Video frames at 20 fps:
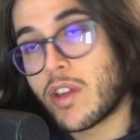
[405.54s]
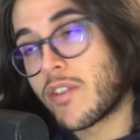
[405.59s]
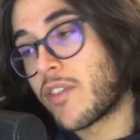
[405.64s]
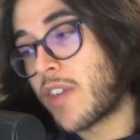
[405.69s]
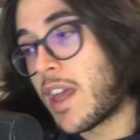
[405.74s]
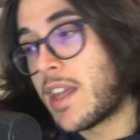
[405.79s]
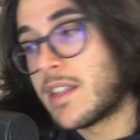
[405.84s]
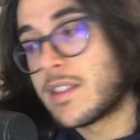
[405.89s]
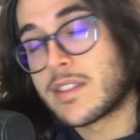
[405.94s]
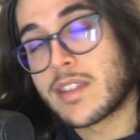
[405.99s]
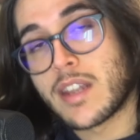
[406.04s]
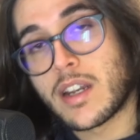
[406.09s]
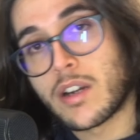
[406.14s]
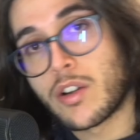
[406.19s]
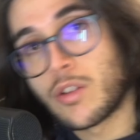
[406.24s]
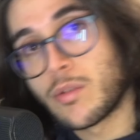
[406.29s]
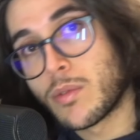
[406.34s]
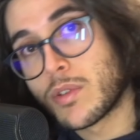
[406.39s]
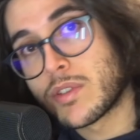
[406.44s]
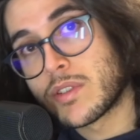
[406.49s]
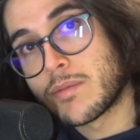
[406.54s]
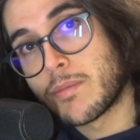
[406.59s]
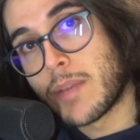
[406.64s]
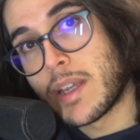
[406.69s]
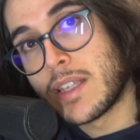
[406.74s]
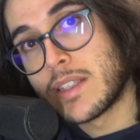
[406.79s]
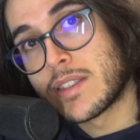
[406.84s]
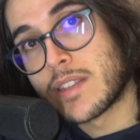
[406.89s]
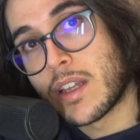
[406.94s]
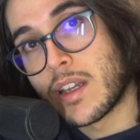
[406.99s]
you have hands that are almost
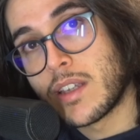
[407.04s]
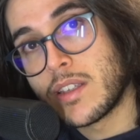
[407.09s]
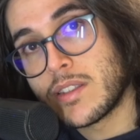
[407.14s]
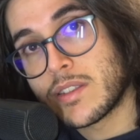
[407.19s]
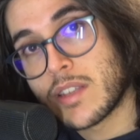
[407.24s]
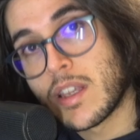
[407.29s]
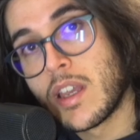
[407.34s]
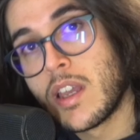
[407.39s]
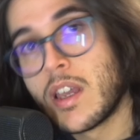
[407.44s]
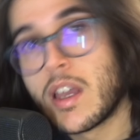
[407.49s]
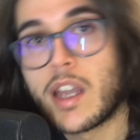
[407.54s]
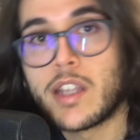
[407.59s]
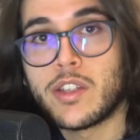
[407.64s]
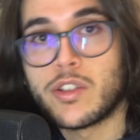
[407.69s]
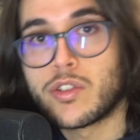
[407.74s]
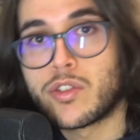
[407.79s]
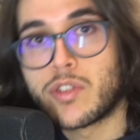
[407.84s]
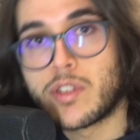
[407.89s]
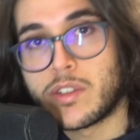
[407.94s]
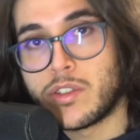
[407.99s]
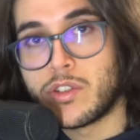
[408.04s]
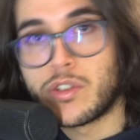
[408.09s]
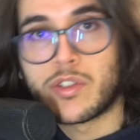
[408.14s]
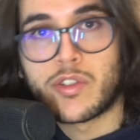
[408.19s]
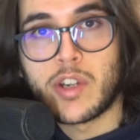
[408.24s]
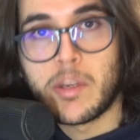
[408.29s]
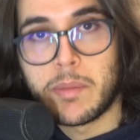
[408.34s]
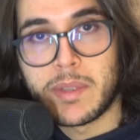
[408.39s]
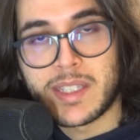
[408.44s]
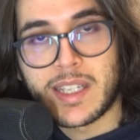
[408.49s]
my size and your
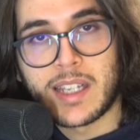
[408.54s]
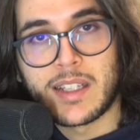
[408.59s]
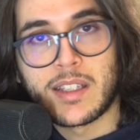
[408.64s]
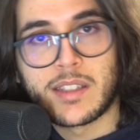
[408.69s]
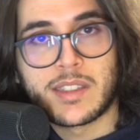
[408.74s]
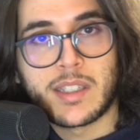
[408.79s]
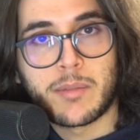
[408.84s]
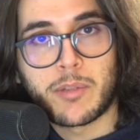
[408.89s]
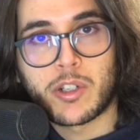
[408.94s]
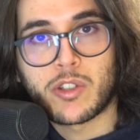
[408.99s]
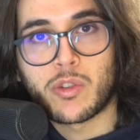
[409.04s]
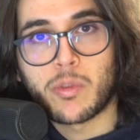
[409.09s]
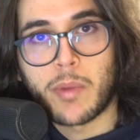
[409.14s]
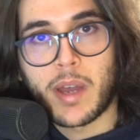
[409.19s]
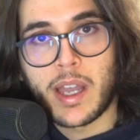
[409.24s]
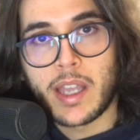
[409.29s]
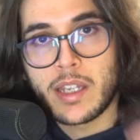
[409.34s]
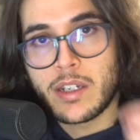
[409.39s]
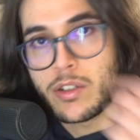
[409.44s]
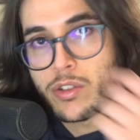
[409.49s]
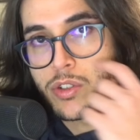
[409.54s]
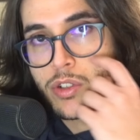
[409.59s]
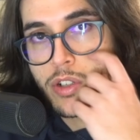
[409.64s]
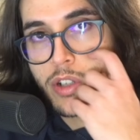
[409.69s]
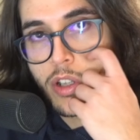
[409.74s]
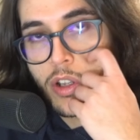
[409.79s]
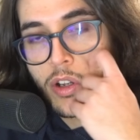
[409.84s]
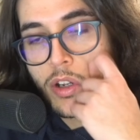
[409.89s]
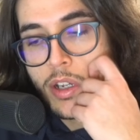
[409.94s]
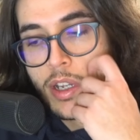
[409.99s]
grip is kind of similar to mine, or your
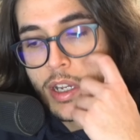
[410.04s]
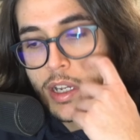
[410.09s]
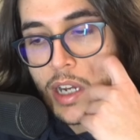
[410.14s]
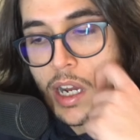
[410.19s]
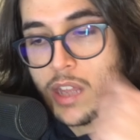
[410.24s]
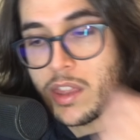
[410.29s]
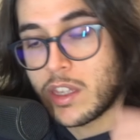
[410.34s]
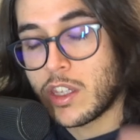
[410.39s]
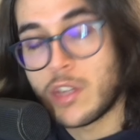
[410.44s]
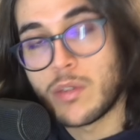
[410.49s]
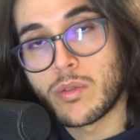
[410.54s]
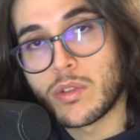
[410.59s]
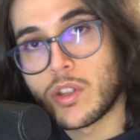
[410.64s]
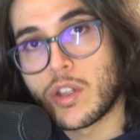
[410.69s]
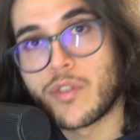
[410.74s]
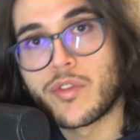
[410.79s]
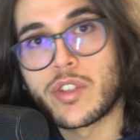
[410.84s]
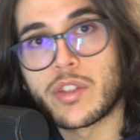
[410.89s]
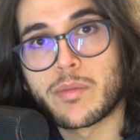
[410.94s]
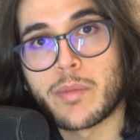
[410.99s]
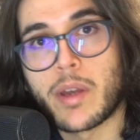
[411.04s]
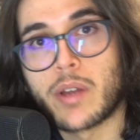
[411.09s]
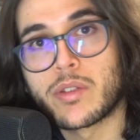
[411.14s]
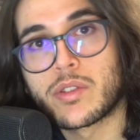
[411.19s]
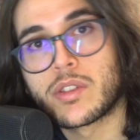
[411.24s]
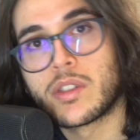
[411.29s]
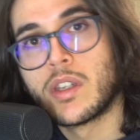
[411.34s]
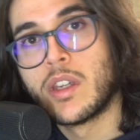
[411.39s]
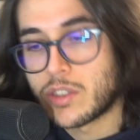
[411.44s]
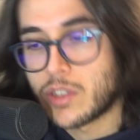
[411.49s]
claw. I think you will love this
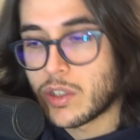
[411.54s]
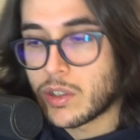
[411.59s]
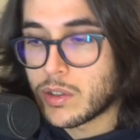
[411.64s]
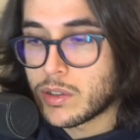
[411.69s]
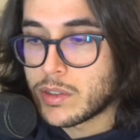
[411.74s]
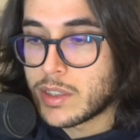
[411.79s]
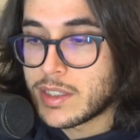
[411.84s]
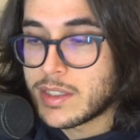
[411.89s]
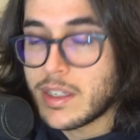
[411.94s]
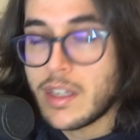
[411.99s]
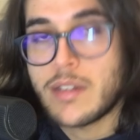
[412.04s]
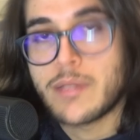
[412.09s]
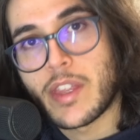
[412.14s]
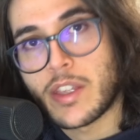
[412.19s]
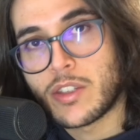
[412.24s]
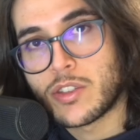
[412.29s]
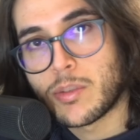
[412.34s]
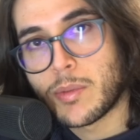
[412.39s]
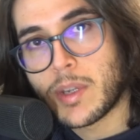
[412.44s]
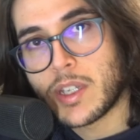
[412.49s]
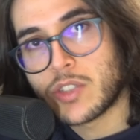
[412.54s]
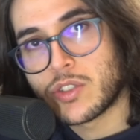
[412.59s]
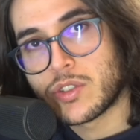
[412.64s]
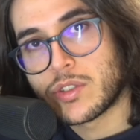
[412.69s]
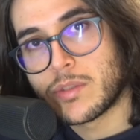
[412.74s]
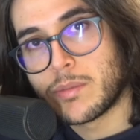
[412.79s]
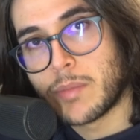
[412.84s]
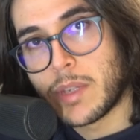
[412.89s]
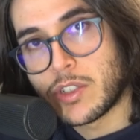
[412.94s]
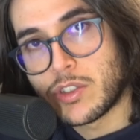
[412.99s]
mouse. So that's it. Thank you so
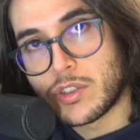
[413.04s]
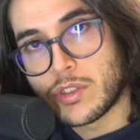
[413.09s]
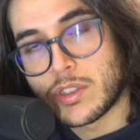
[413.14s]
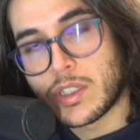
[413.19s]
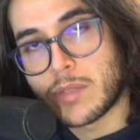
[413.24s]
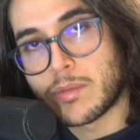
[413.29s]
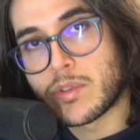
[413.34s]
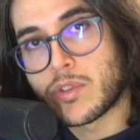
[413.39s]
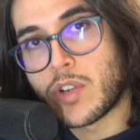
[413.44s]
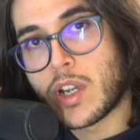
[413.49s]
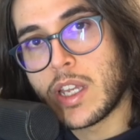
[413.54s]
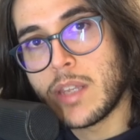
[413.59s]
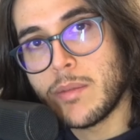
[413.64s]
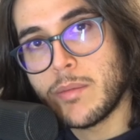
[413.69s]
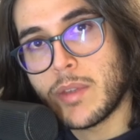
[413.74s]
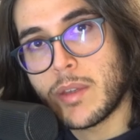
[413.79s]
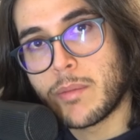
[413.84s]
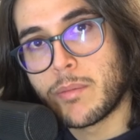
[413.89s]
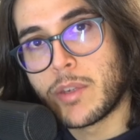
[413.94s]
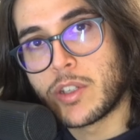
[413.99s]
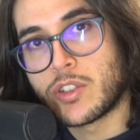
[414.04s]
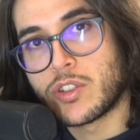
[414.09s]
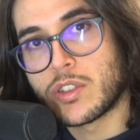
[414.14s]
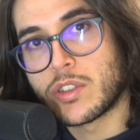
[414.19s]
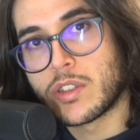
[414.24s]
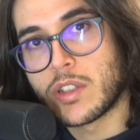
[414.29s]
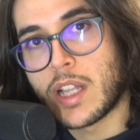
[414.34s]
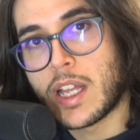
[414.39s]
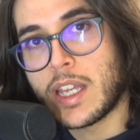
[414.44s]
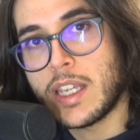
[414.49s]
much. Make sure to subscribe, make sure
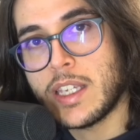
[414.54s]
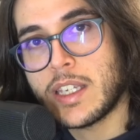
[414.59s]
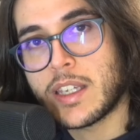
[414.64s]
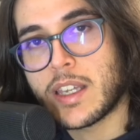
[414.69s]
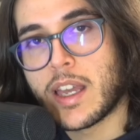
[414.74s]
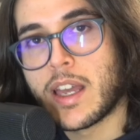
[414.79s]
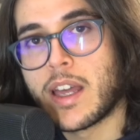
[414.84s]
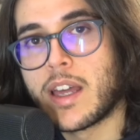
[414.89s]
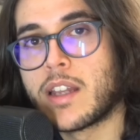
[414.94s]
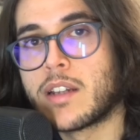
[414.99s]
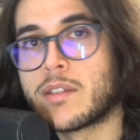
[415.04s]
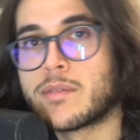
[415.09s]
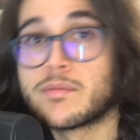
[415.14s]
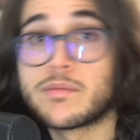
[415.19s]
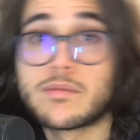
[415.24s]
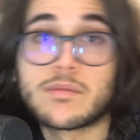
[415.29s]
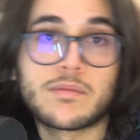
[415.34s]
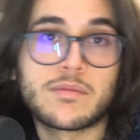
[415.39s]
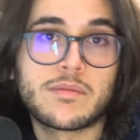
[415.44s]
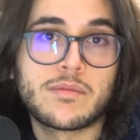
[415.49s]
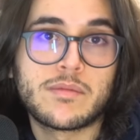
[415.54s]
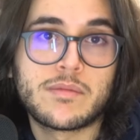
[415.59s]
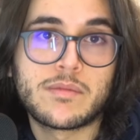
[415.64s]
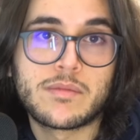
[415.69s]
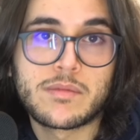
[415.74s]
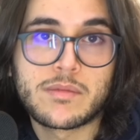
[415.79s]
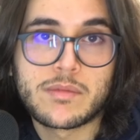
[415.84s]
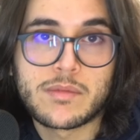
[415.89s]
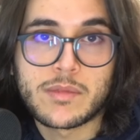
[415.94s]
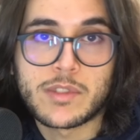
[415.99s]
to like, and
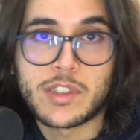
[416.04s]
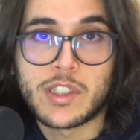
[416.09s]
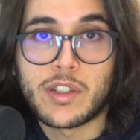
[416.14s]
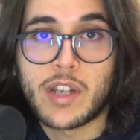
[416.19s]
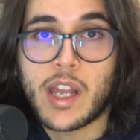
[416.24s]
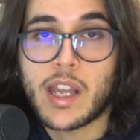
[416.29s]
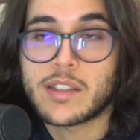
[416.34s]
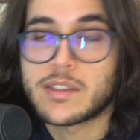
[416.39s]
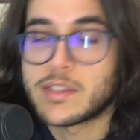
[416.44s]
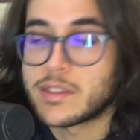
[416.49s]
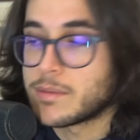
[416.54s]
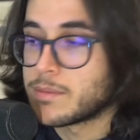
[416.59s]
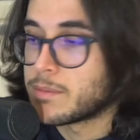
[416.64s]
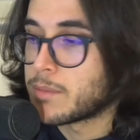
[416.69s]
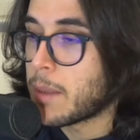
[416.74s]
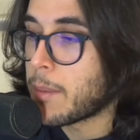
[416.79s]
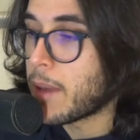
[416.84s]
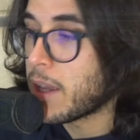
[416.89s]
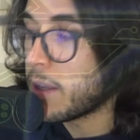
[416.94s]
see you next. Bye